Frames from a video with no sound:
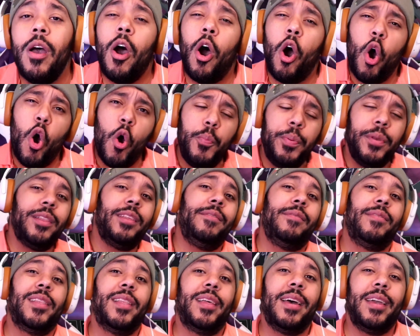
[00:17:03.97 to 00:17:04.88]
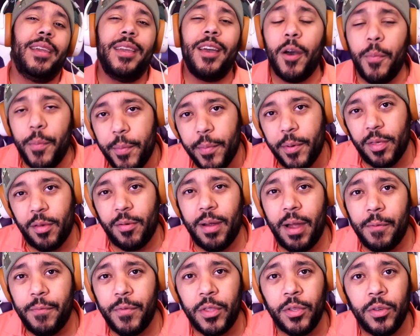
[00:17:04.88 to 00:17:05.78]
Hope you leave a like. Help a brother
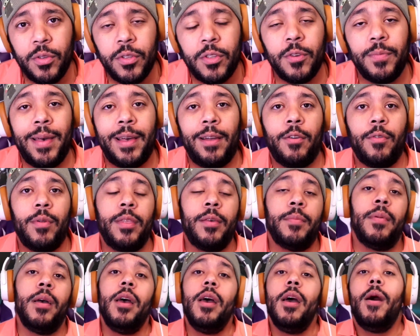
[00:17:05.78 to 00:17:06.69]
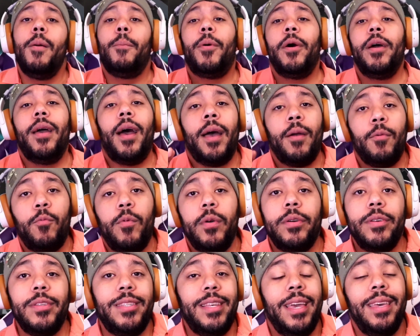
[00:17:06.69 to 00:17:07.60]
out for the YouTube algorithm. But I
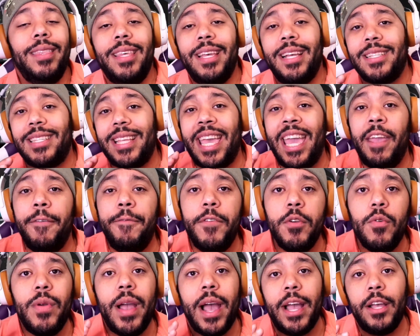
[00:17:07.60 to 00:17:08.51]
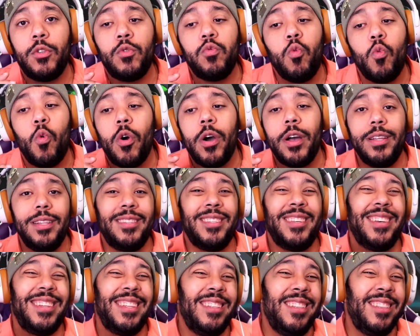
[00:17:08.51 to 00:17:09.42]
will say this. If you guys want
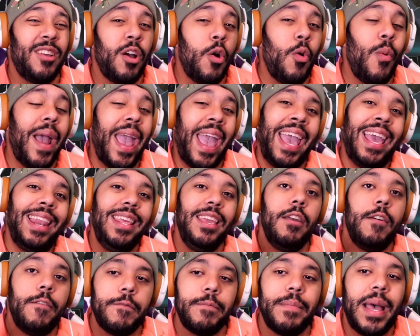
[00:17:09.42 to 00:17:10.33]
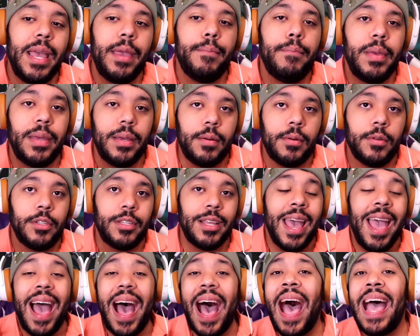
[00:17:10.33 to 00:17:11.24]
to know any of my builds,
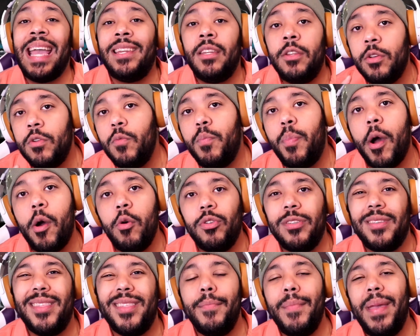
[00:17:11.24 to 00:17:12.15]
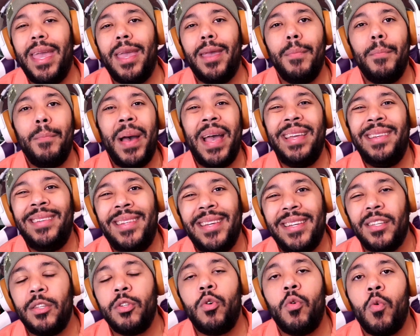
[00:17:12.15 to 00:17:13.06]
I do post them in my
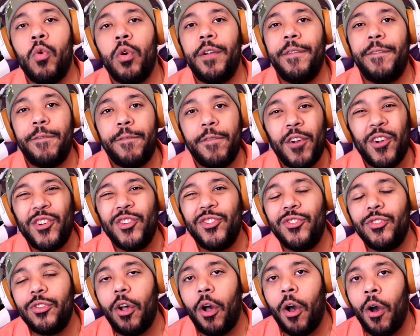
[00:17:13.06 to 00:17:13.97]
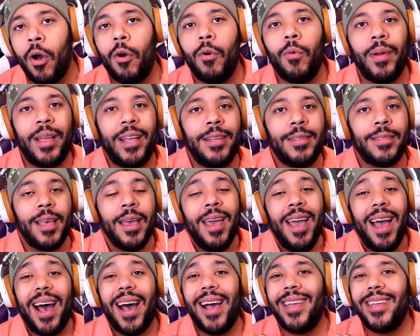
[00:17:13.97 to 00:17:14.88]
Discord first, always.
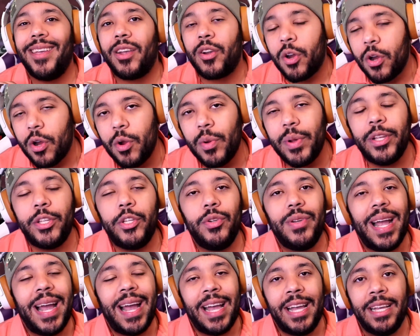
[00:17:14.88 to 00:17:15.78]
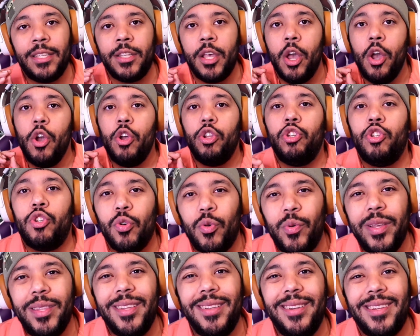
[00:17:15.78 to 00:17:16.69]
I encourage you guys,
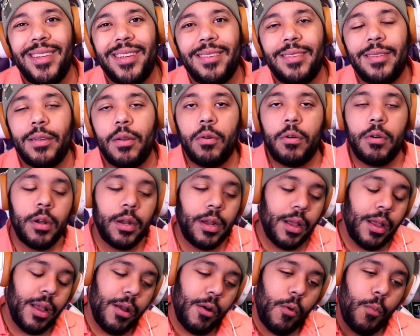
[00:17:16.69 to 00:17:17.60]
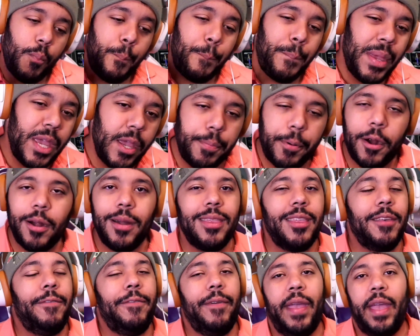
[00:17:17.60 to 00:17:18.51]
join the Discord. Be part of
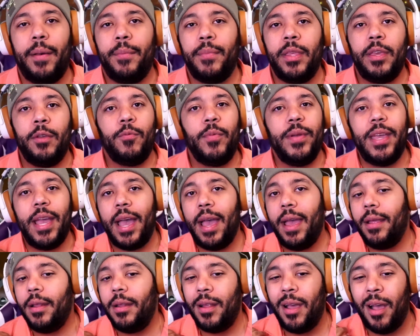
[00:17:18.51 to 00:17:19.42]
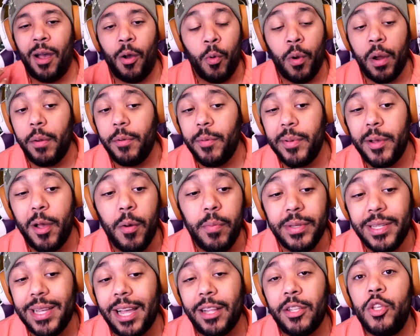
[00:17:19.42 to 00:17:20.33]
the family. We
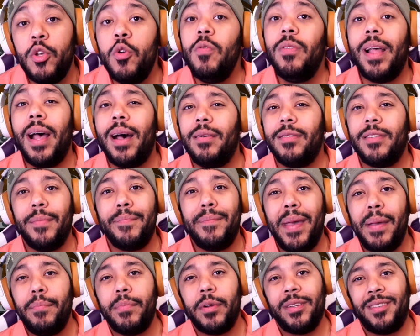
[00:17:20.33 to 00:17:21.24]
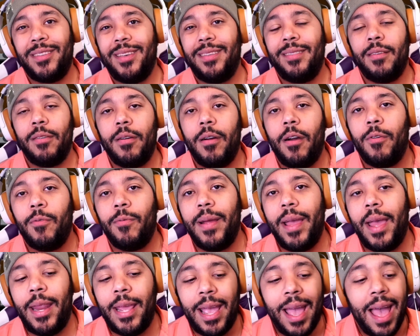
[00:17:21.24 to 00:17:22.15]
almost got 2,000 members in there
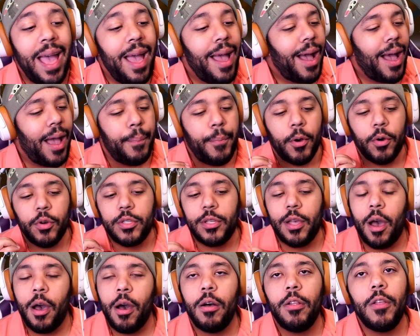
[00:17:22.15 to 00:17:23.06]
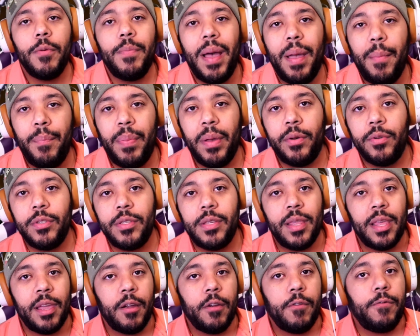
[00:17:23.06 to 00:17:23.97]
already. I post all of my builds
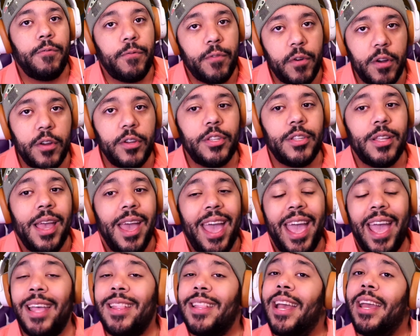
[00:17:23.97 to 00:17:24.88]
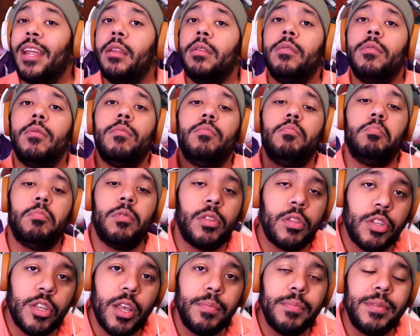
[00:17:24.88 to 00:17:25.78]
there first, and then
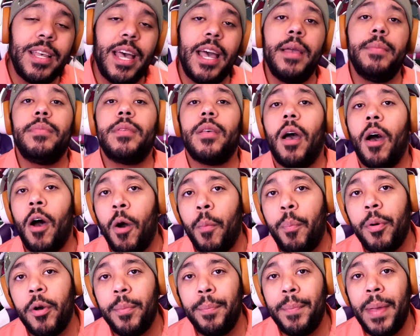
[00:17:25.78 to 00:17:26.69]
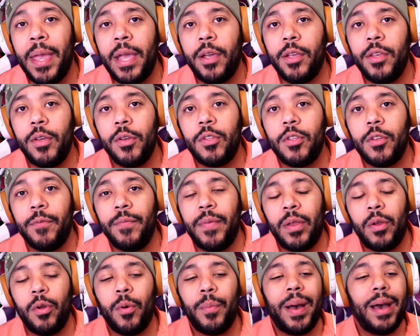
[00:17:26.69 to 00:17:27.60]
sometimes I'll make a YouTube
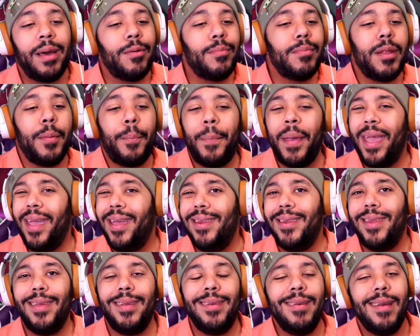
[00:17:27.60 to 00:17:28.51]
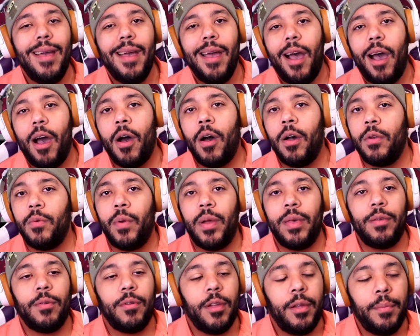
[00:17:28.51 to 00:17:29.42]
video about them, depending on
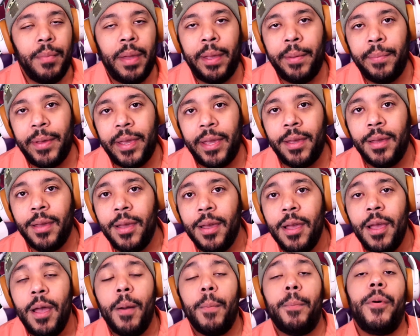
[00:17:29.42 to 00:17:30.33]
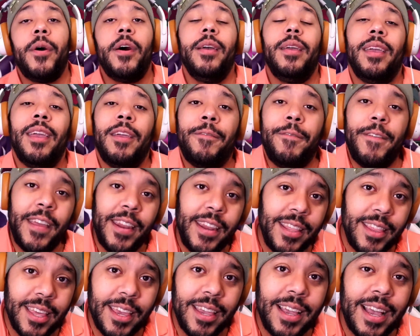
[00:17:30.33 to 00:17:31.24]
whether it may be. But if
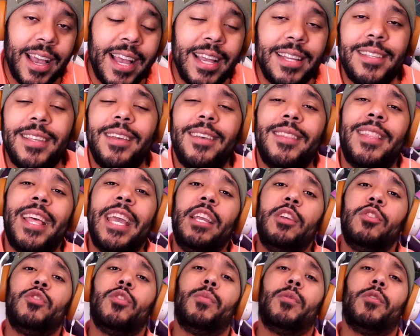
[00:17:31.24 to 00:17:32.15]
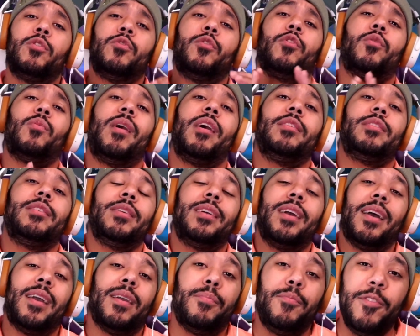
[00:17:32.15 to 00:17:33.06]
anything, guys, thank you so much for watching.
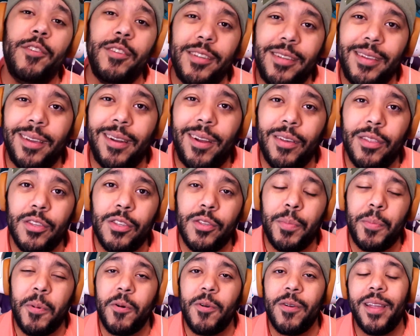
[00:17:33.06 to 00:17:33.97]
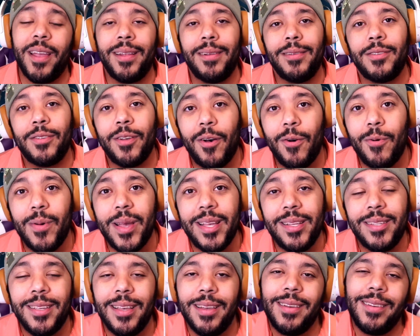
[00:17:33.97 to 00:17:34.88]
I appreciate all the support, and as
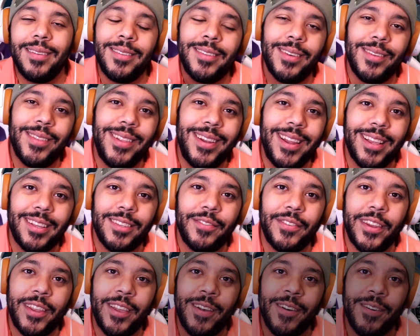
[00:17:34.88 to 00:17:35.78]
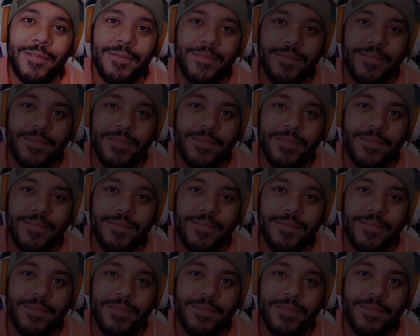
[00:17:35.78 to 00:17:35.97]
always, till the next video.